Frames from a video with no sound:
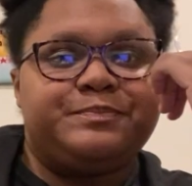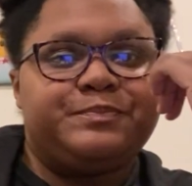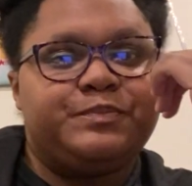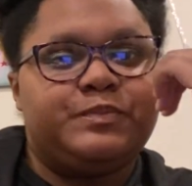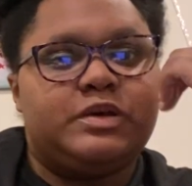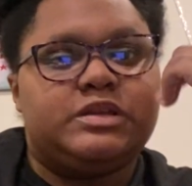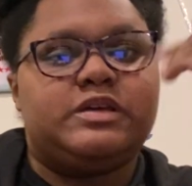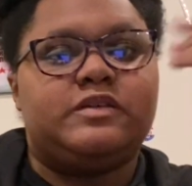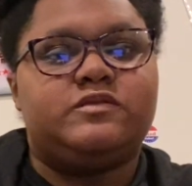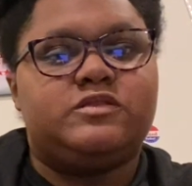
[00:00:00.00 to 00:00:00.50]

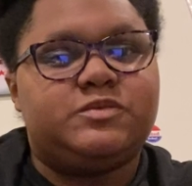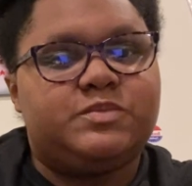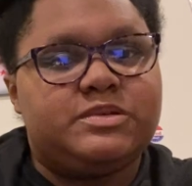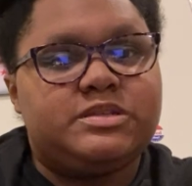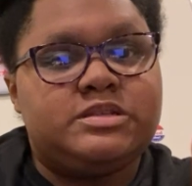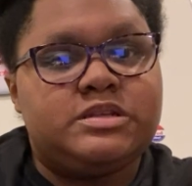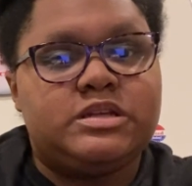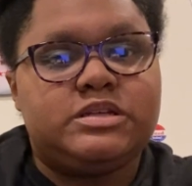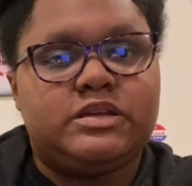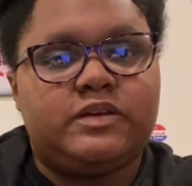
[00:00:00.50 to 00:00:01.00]
Because I've just been
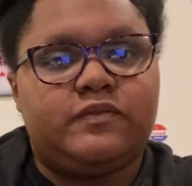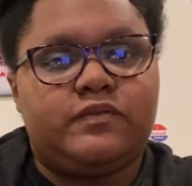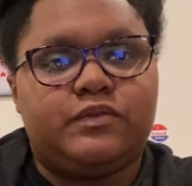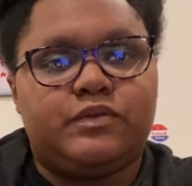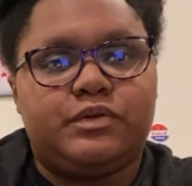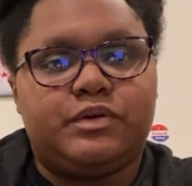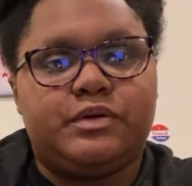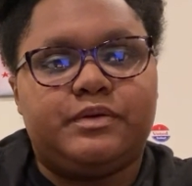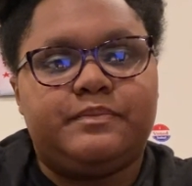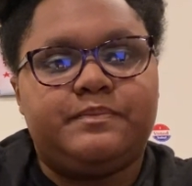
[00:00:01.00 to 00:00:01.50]
stitching
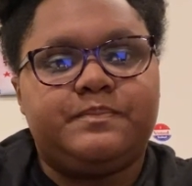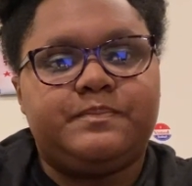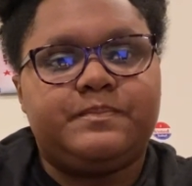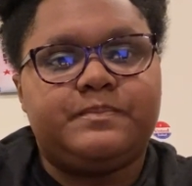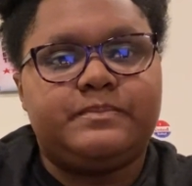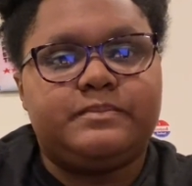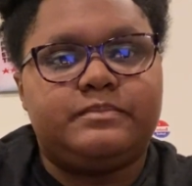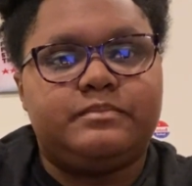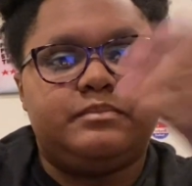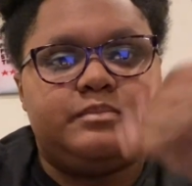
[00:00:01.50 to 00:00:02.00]
for
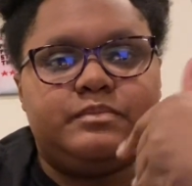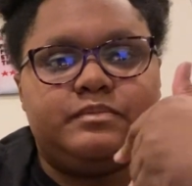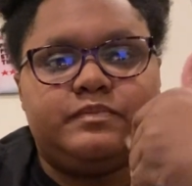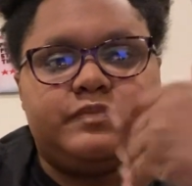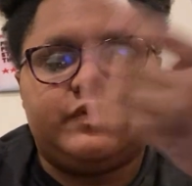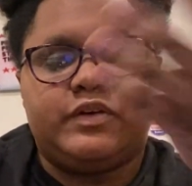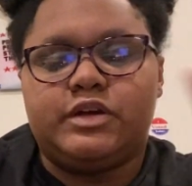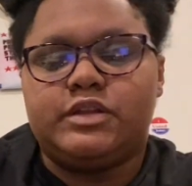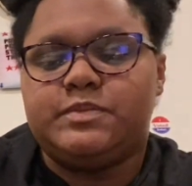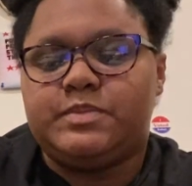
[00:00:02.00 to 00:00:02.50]

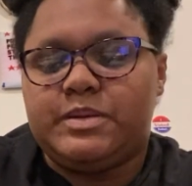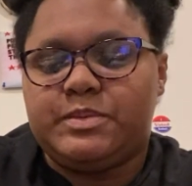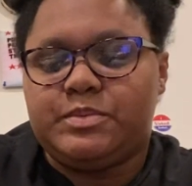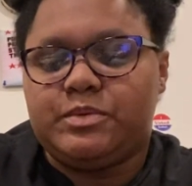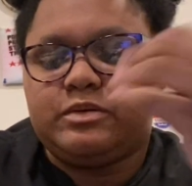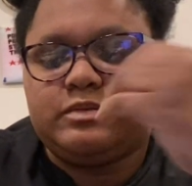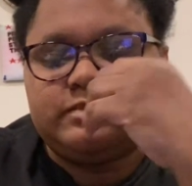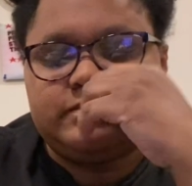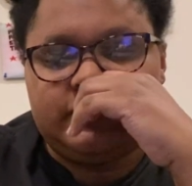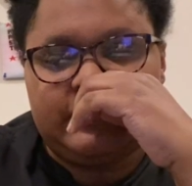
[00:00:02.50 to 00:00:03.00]
other
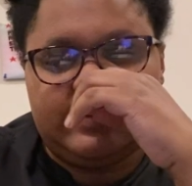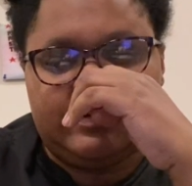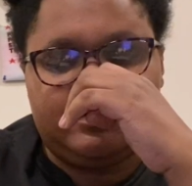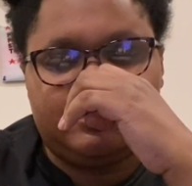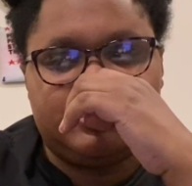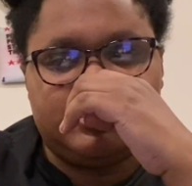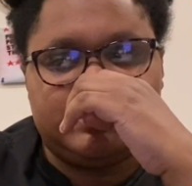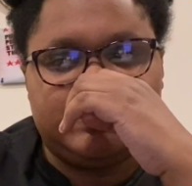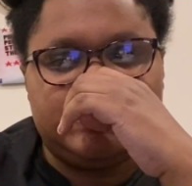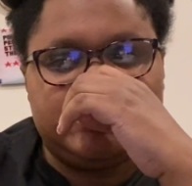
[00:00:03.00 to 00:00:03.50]
people at
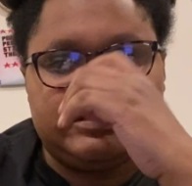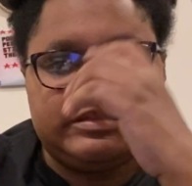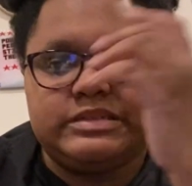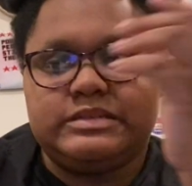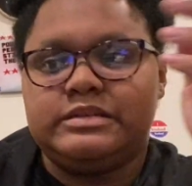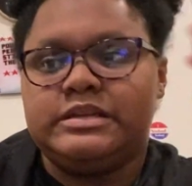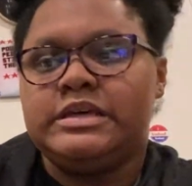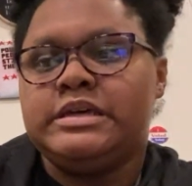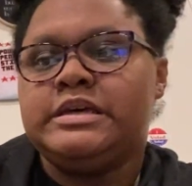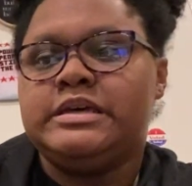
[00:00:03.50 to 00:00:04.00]
Christmas and